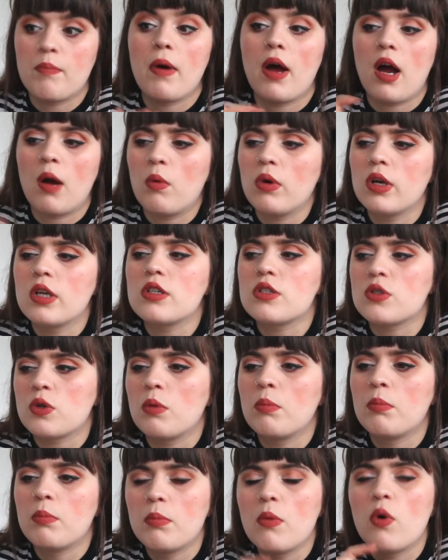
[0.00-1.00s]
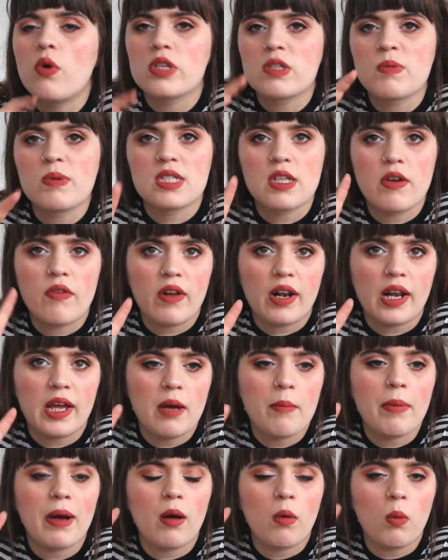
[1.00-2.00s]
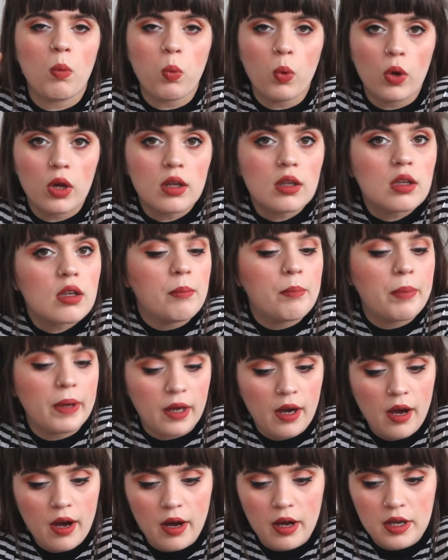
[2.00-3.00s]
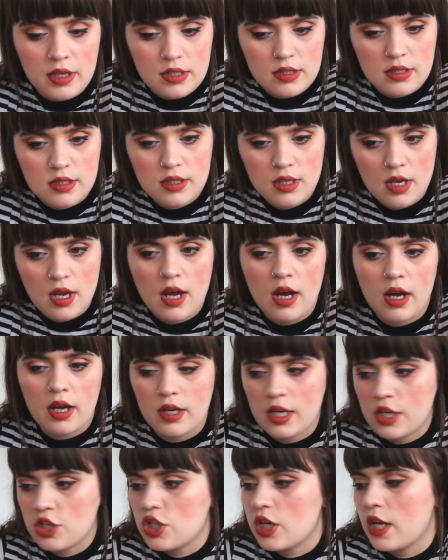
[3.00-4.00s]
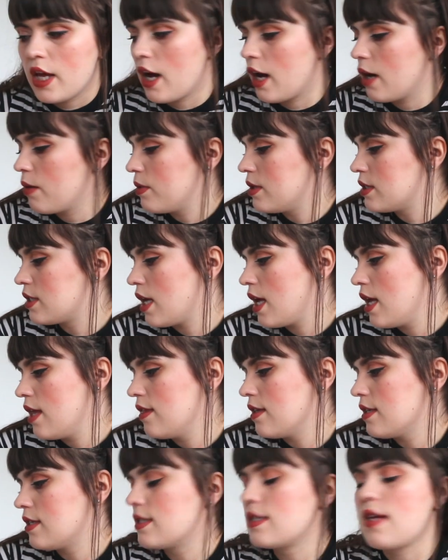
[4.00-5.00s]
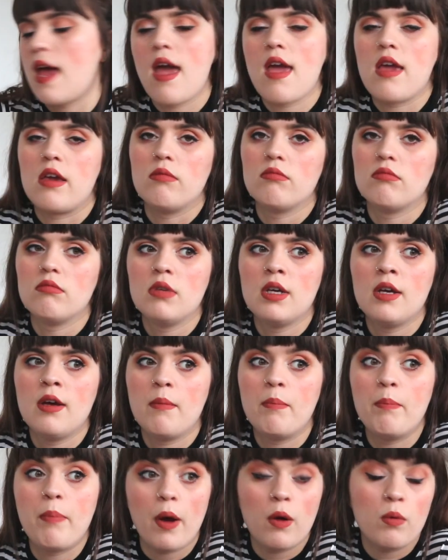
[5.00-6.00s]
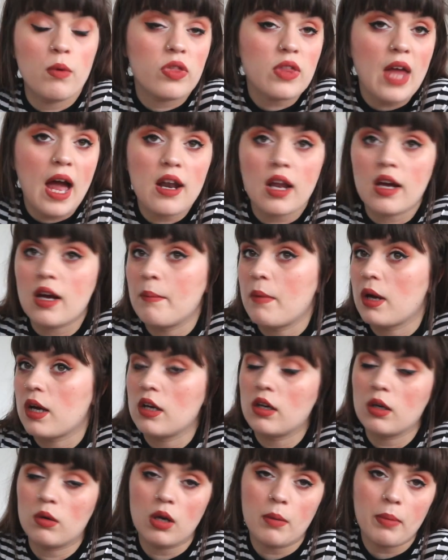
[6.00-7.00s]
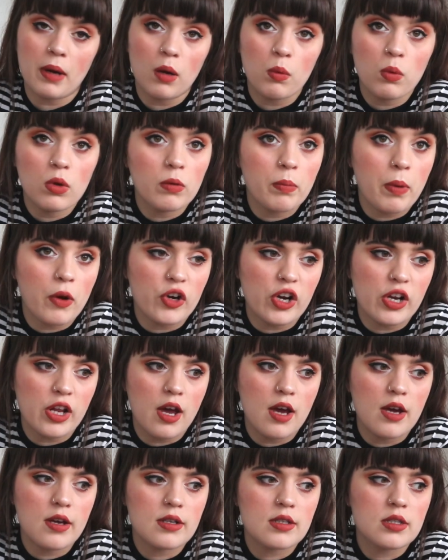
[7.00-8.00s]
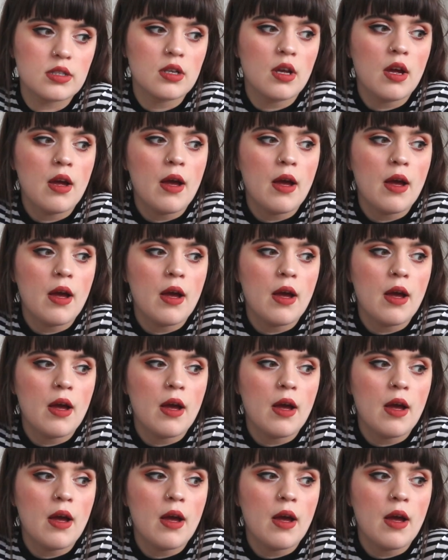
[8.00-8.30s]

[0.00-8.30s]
But I wanted to talk more specifically about wool, because initially I was in the same boat with that. Like, I'm like, I don't want to buy wool products.